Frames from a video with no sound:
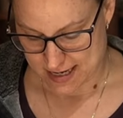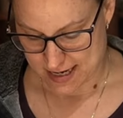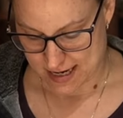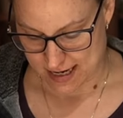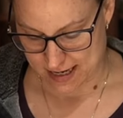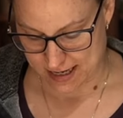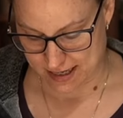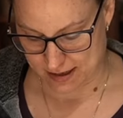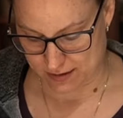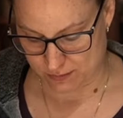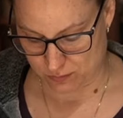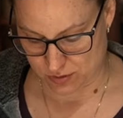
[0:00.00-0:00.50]
I
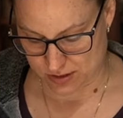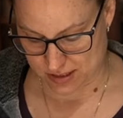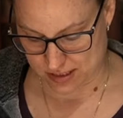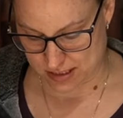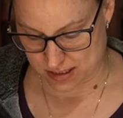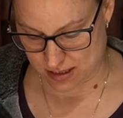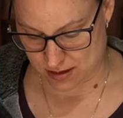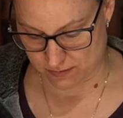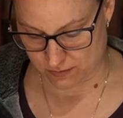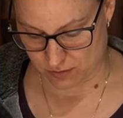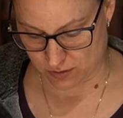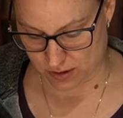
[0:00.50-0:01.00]
was
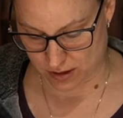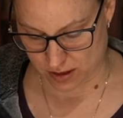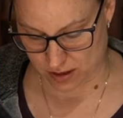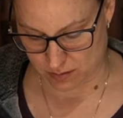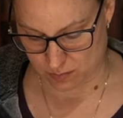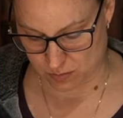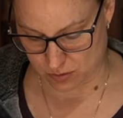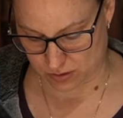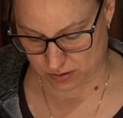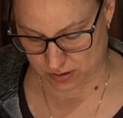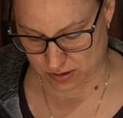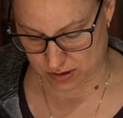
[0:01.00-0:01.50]
never
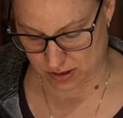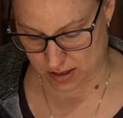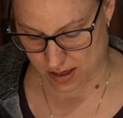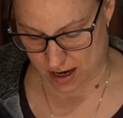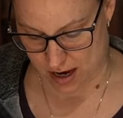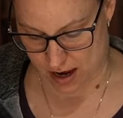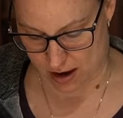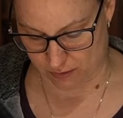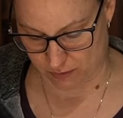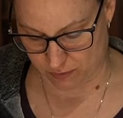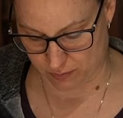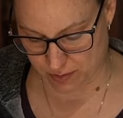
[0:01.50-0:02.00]
able to
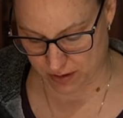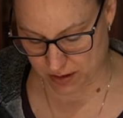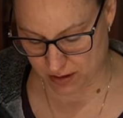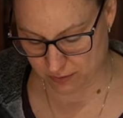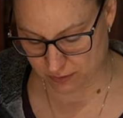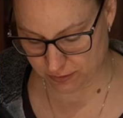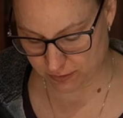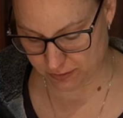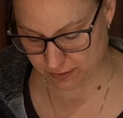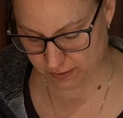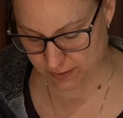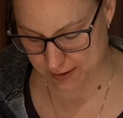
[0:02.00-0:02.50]
have
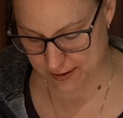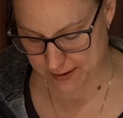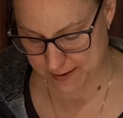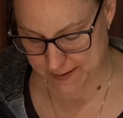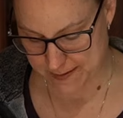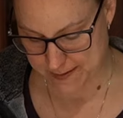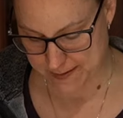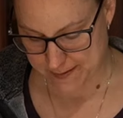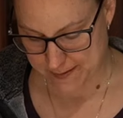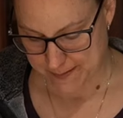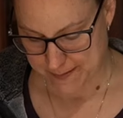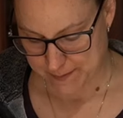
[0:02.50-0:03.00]
beef
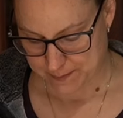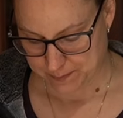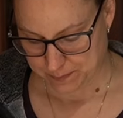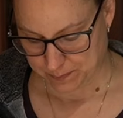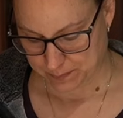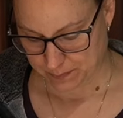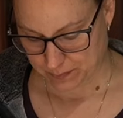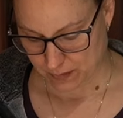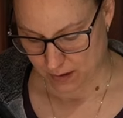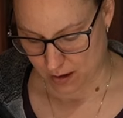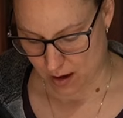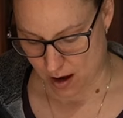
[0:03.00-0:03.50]

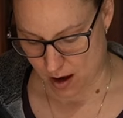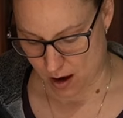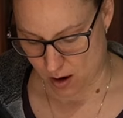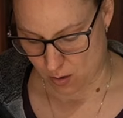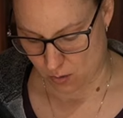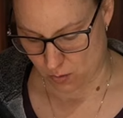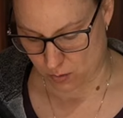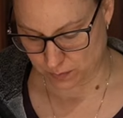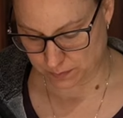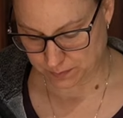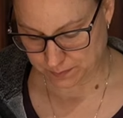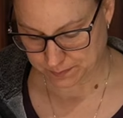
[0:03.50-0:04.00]
at
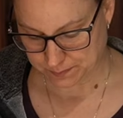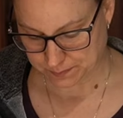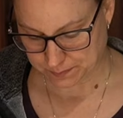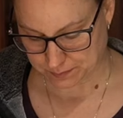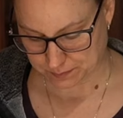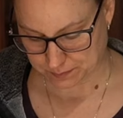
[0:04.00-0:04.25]
home.